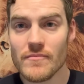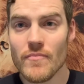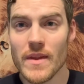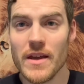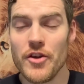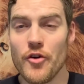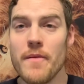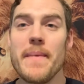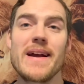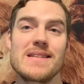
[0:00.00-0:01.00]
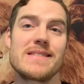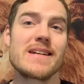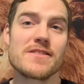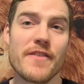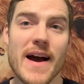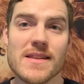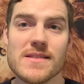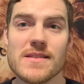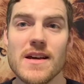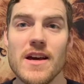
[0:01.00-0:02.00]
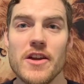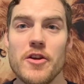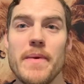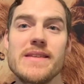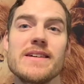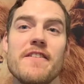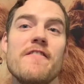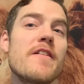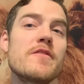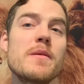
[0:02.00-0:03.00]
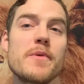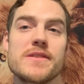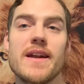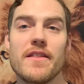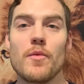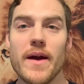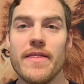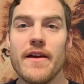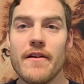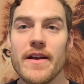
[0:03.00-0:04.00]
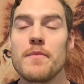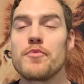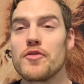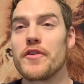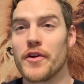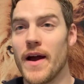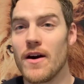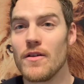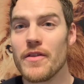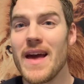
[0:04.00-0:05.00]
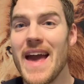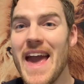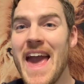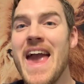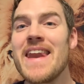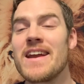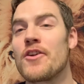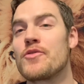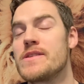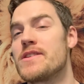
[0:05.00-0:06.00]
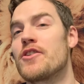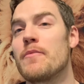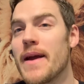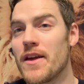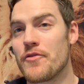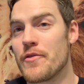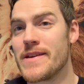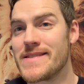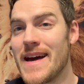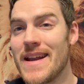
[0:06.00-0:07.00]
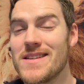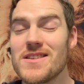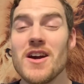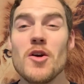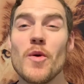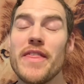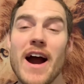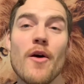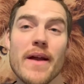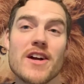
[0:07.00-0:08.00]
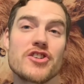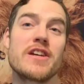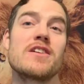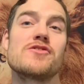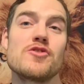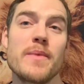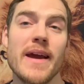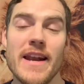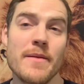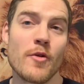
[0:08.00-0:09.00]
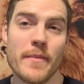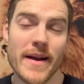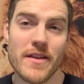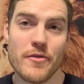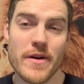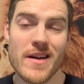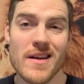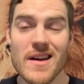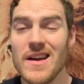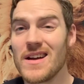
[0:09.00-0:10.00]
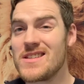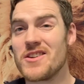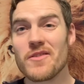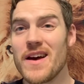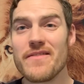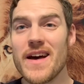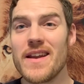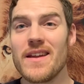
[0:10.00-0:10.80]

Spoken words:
omega-6 fats, you're basically 50% of the way there in improving your health and increasing your omega-3 status without actually consuming any more omega-3. Because you don't have that